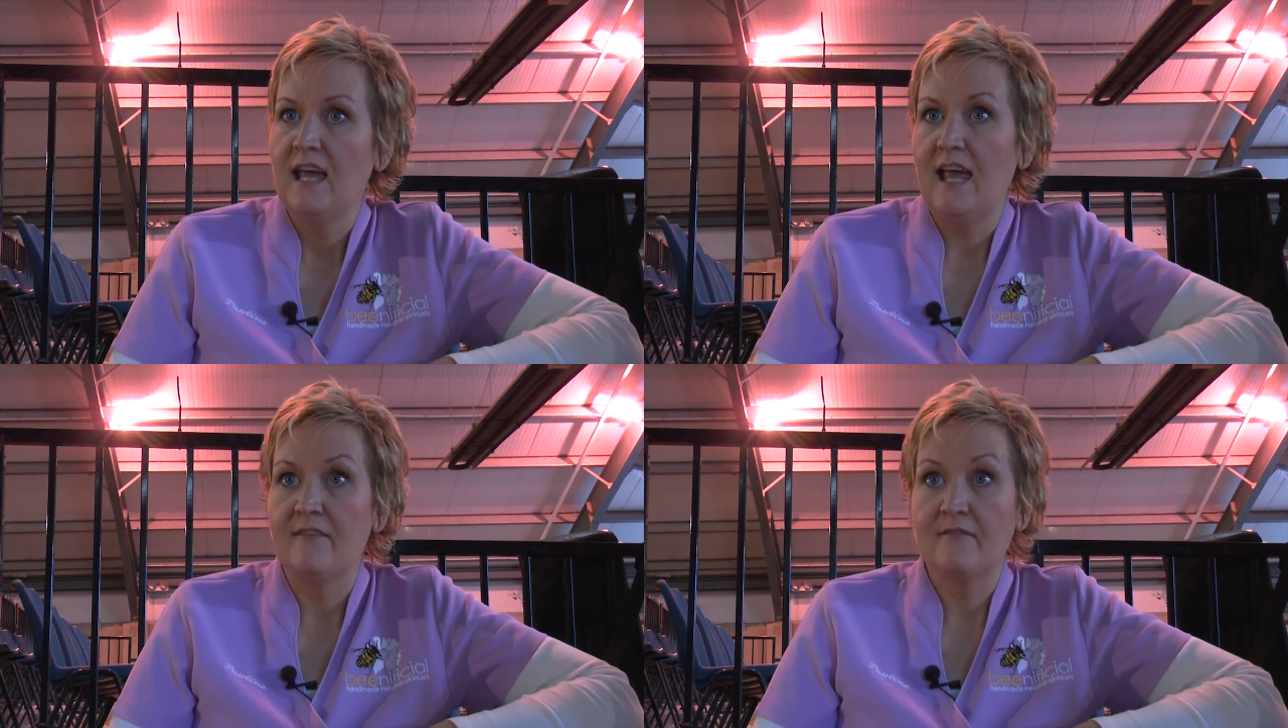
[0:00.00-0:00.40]

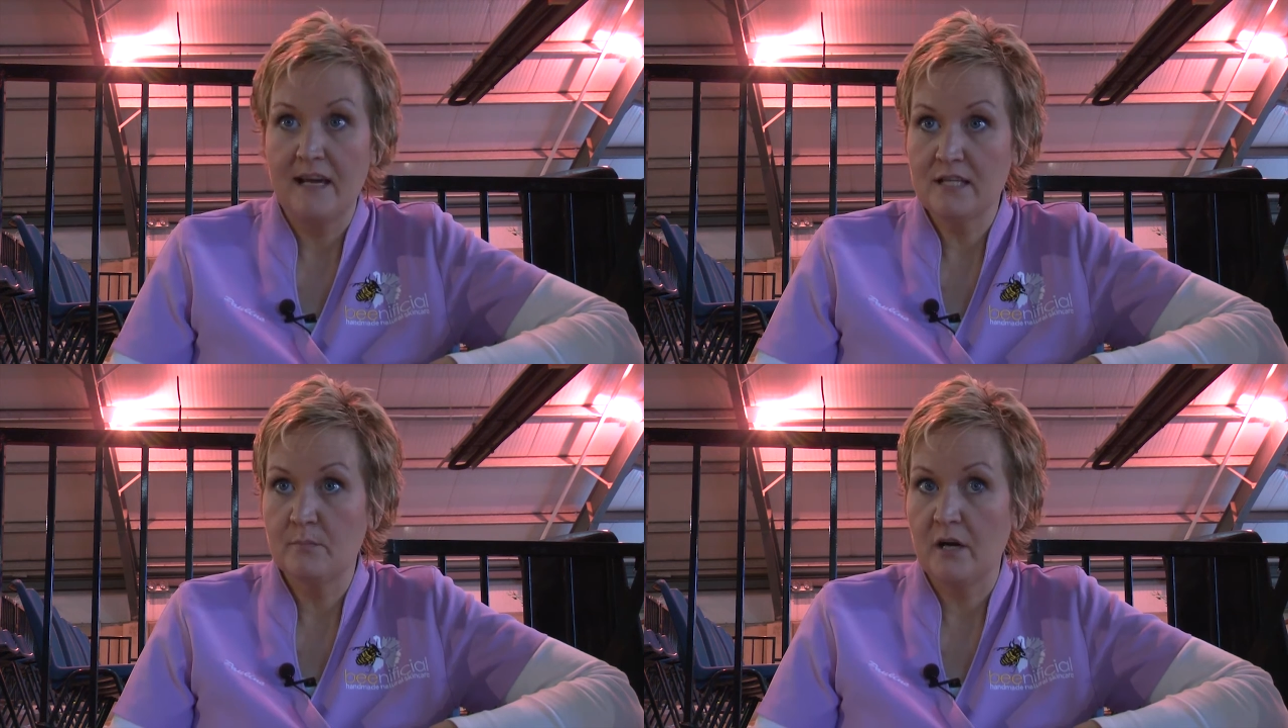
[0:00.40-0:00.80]
uh,
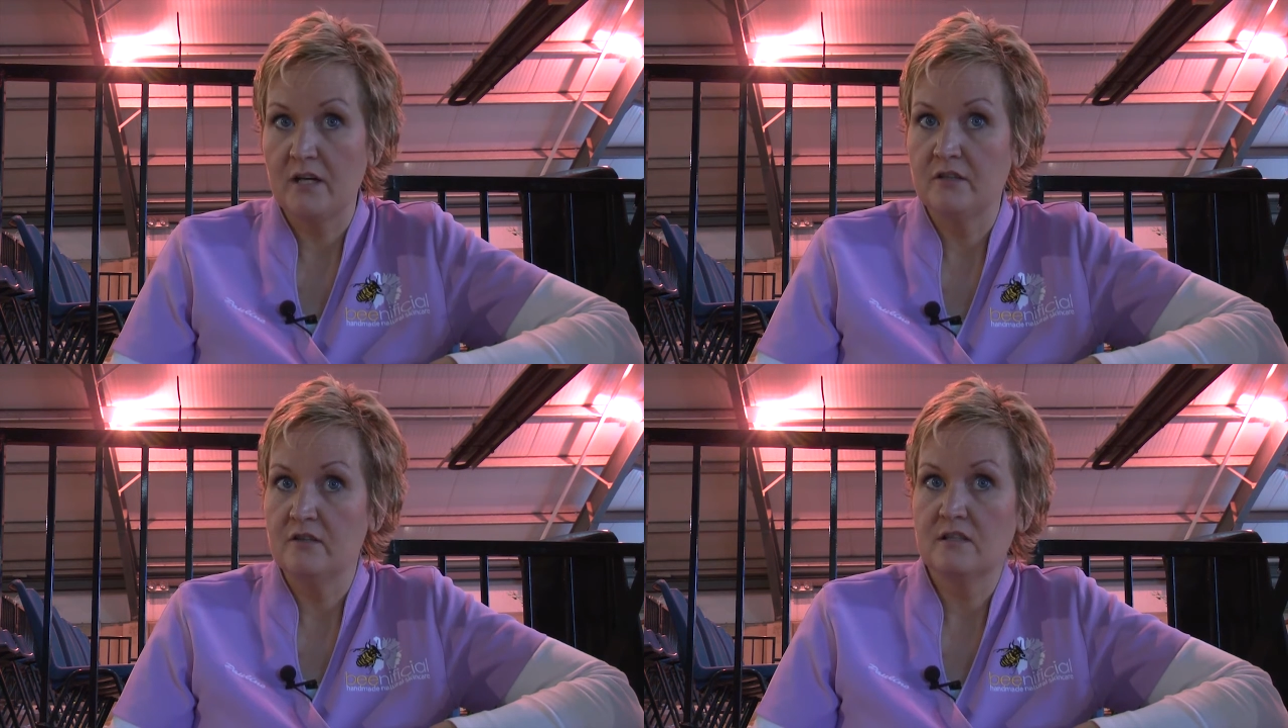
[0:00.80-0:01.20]
fresh
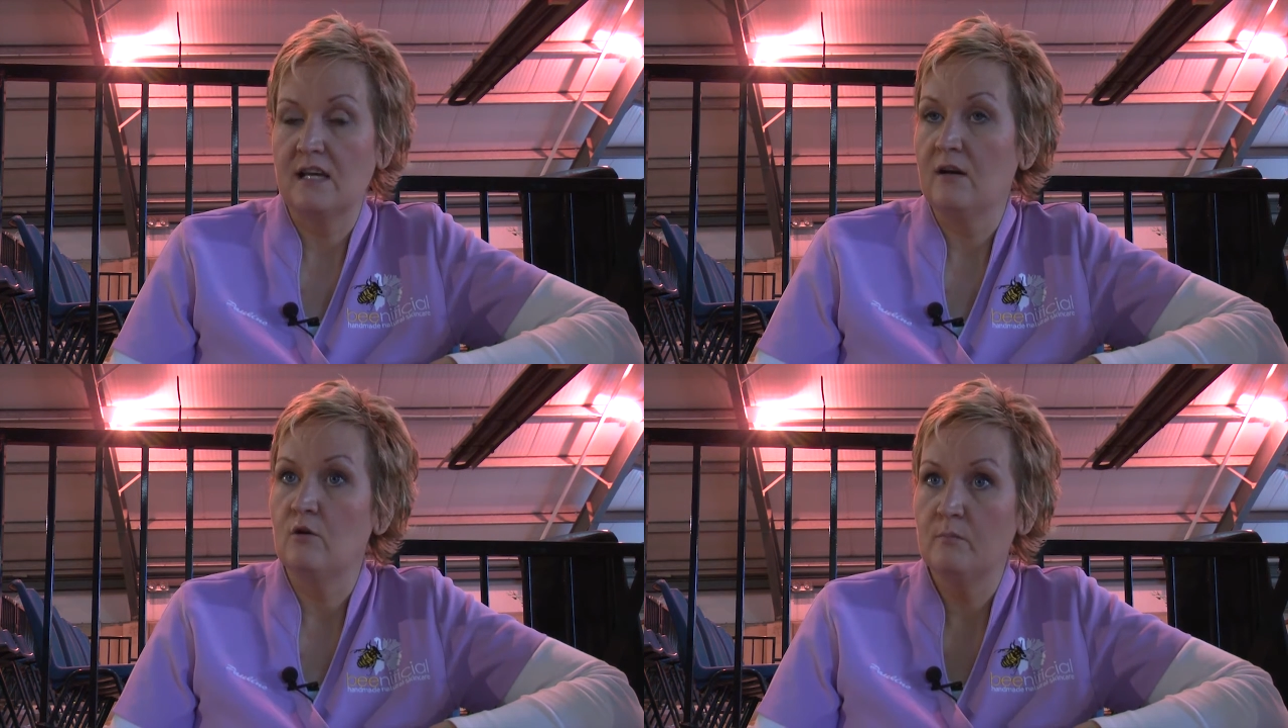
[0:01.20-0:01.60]
produce,
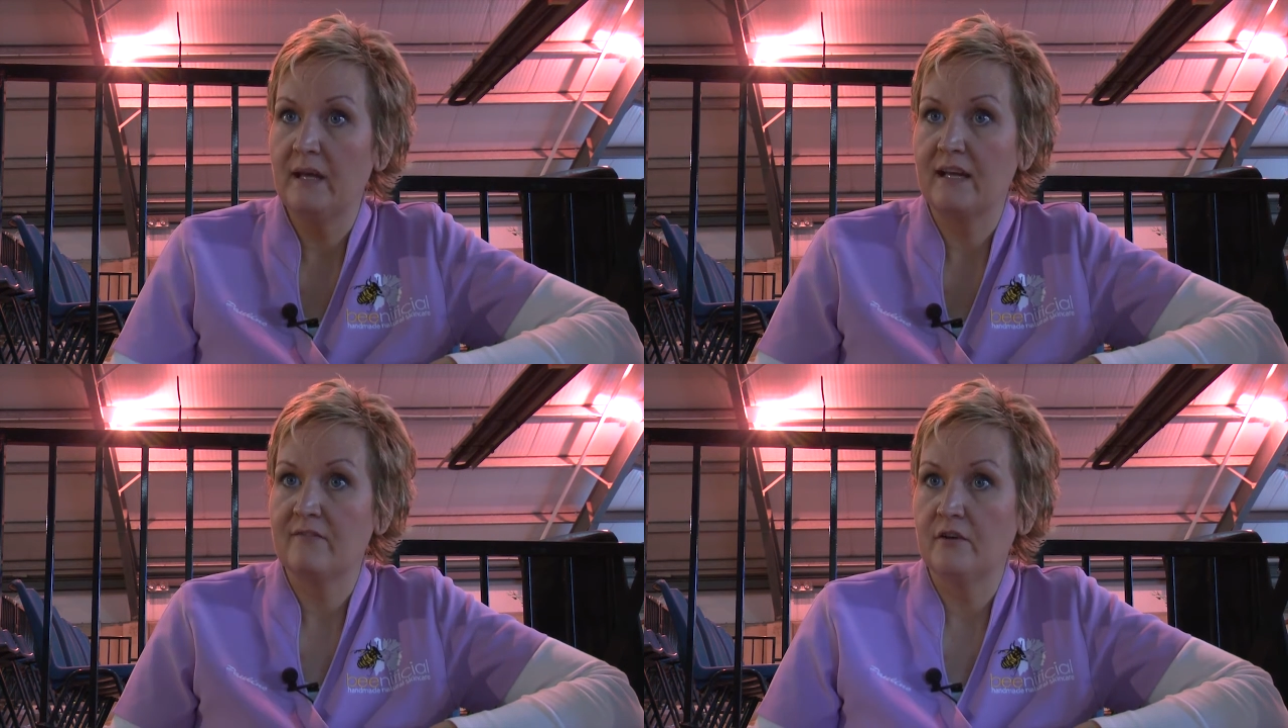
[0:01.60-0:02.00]
home
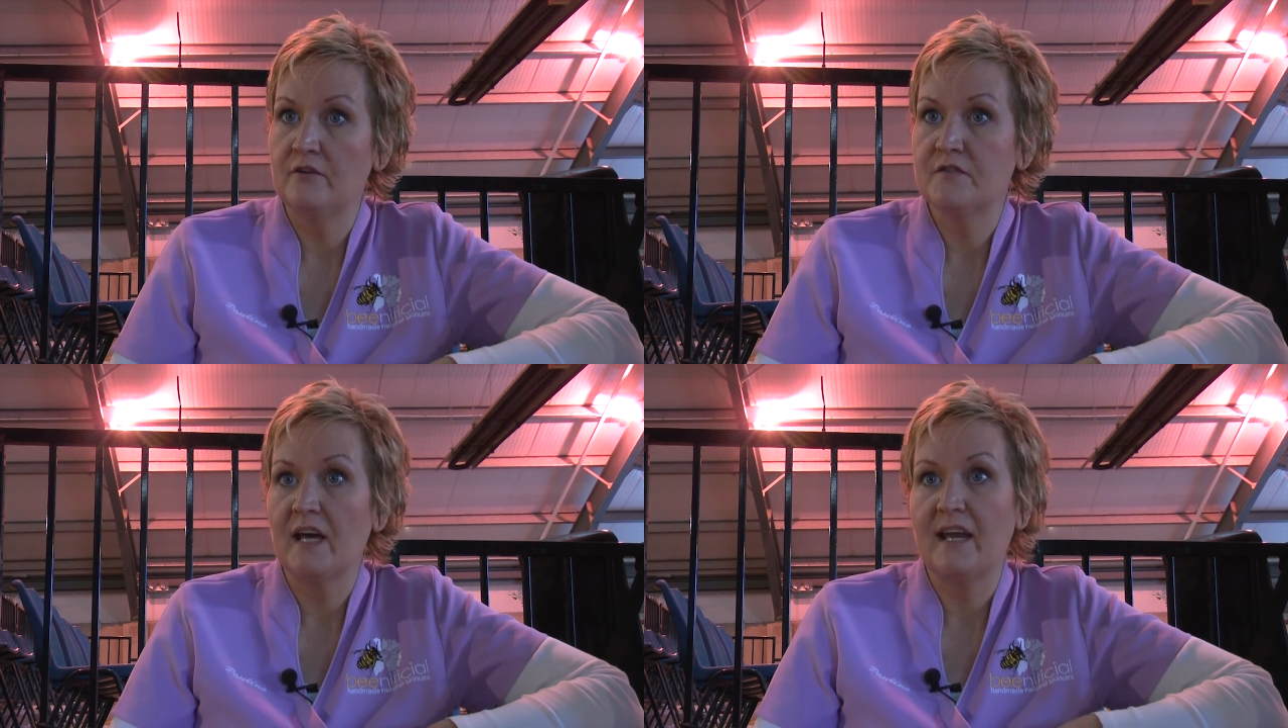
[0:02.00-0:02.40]
baked
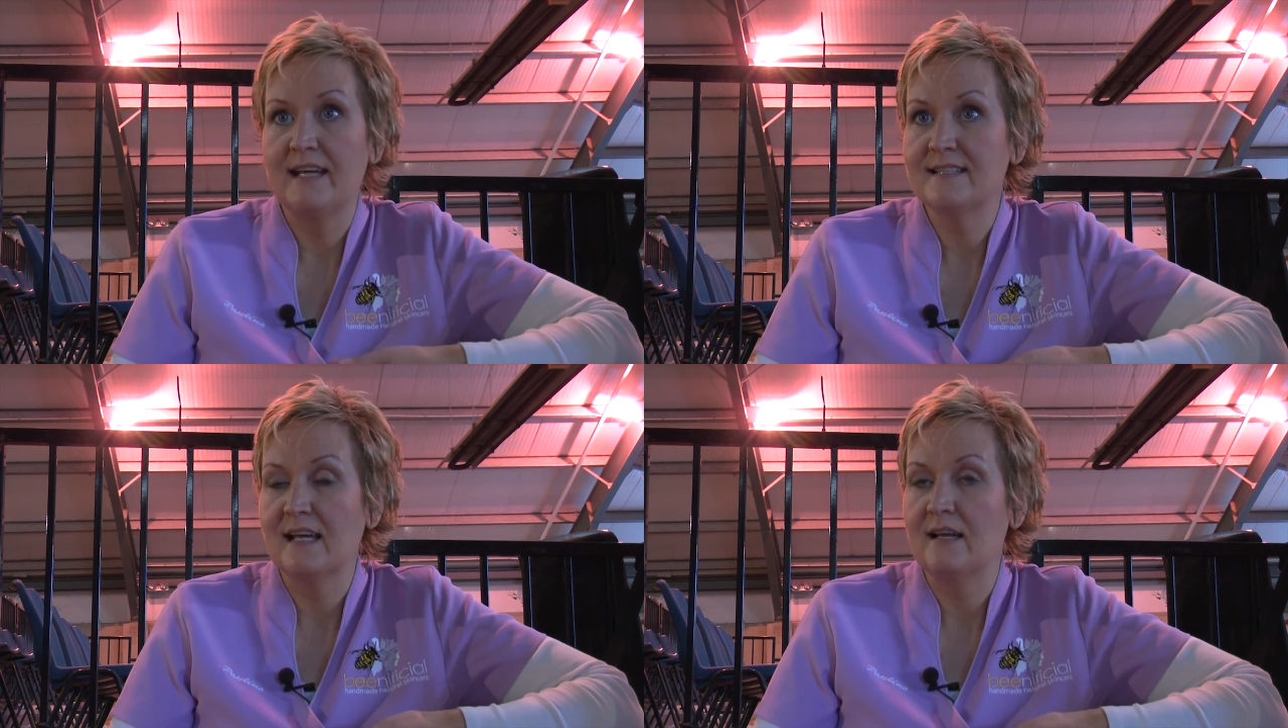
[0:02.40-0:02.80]
foods, and
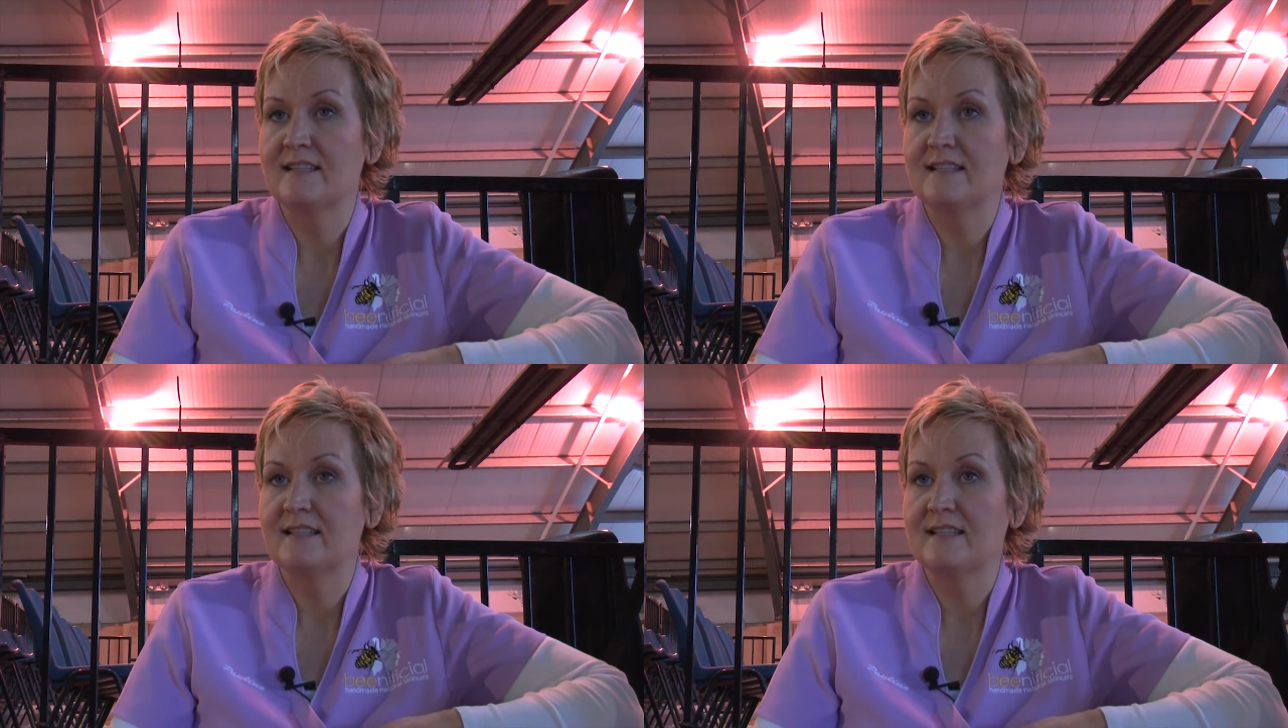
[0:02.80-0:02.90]
I sell,